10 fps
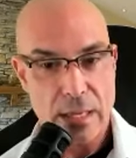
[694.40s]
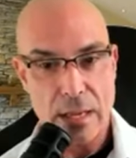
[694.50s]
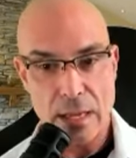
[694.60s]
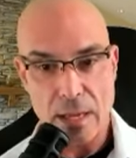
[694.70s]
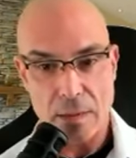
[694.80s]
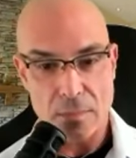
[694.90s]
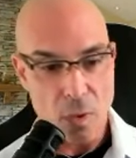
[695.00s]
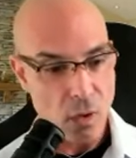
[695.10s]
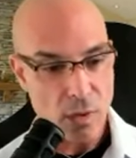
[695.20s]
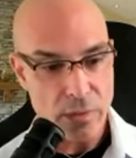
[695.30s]
um,
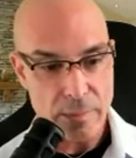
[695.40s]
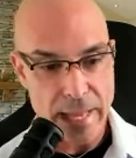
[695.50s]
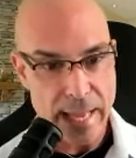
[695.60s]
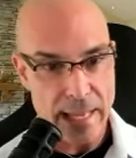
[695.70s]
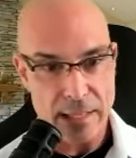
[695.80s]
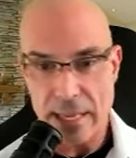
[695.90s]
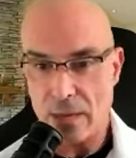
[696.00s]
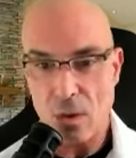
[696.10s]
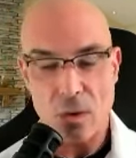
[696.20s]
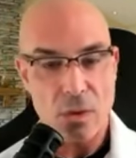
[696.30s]
all the bad
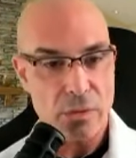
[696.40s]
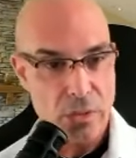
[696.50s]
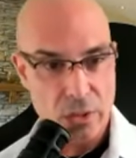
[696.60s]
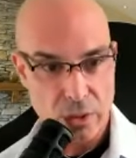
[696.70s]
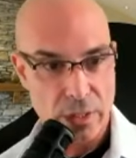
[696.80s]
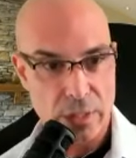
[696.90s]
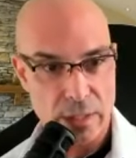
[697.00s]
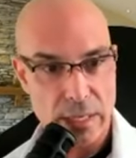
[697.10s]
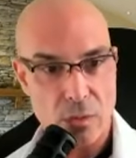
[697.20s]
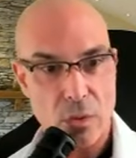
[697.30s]
and all the good
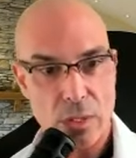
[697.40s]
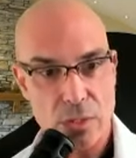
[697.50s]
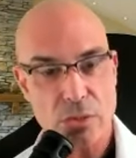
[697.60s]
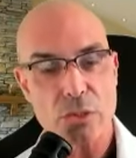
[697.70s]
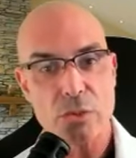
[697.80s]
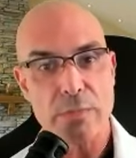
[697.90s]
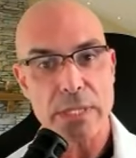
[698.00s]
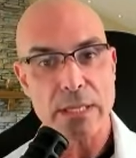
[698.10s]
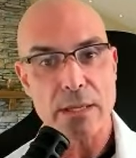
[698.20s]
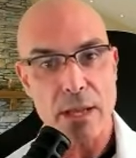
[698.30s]
in order to
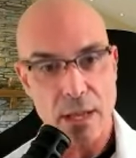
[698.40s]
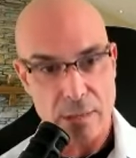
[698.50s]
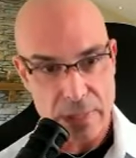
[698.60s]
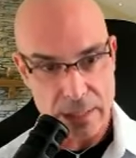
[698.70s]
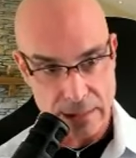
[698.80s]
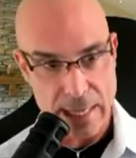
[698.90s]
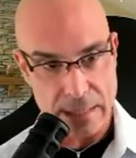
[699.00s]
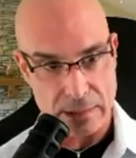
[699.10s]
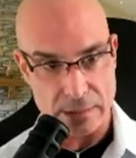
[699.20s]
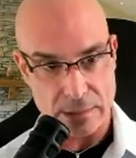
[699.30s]
become
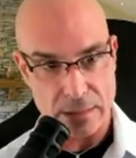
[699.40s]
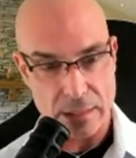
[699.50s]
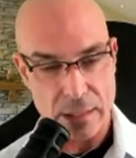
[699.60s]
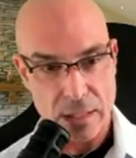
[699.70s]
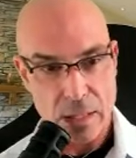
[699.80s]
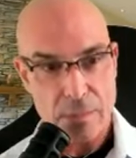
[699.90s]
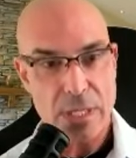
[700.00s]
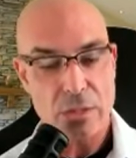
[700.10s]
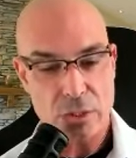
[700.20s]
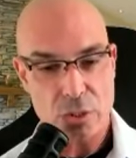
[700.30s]
enlightened
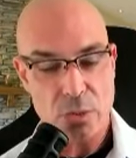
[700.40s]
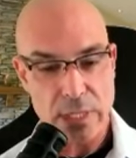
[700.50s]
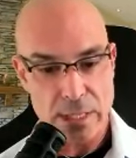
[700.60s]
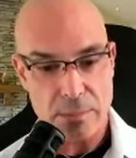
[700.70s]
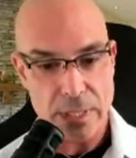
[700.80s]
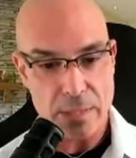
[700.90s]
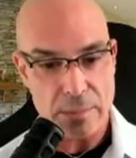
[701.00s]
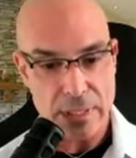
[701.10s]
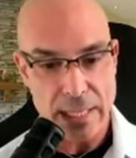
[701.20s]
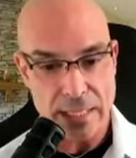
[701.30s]
because you can't become
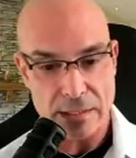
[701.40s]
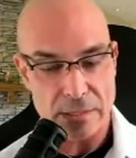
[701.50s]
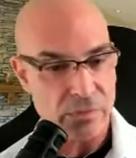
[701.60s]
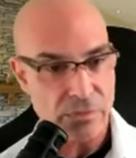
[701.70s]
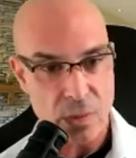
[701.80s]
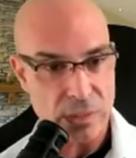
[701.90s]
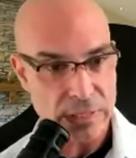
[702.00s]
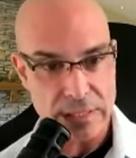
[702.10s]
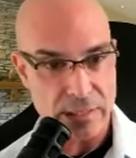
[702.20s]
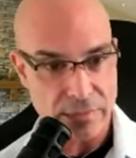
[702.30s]
enlightened if you've only
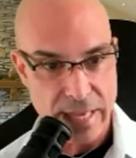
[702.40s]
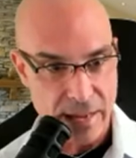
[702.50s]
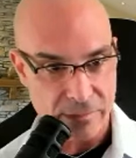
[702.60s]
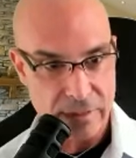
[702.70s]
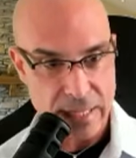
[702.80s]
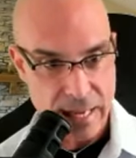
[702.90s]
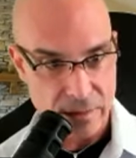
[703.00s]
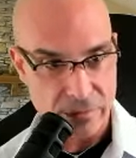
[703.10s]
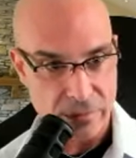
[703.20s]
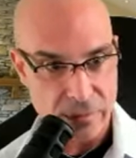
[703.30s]
lived half a
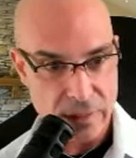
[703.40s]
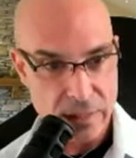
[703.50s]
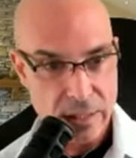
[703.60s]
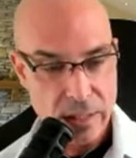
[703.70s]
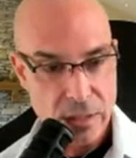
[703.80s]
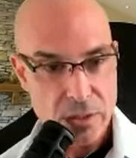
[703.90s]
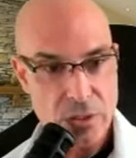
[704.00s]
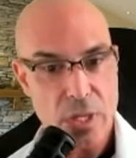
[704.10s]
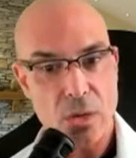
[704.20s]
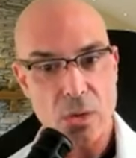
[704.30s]
life. Mm.
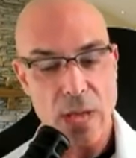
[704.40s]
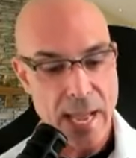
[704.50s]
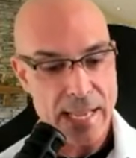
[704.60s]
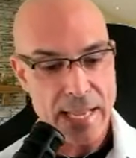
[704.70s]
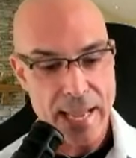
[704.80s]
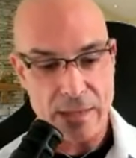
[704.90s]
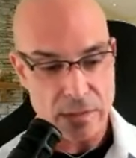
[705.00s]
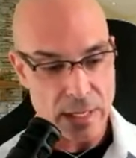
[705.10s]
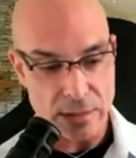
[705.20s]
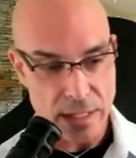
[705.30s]
So I had
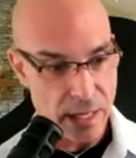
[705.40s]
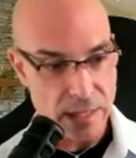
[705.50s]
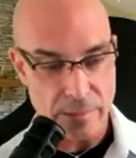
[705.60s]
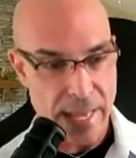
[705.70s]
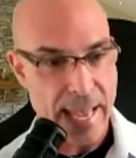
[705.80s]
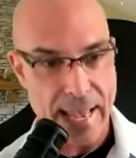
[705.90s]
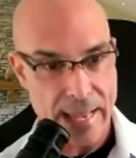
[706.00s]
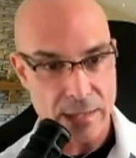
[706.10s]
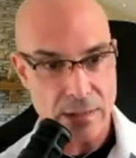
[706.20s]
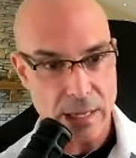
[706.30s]
a ton of
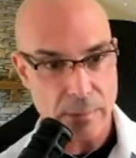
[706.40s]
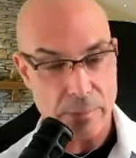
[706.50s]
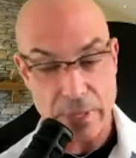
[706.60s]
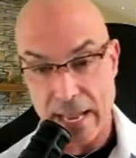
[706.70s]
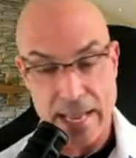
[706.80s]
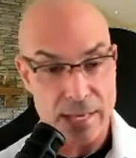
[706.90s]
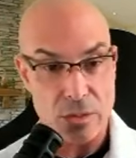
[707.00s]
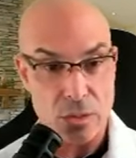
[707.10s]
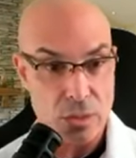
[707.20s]
bad, eh, but I had no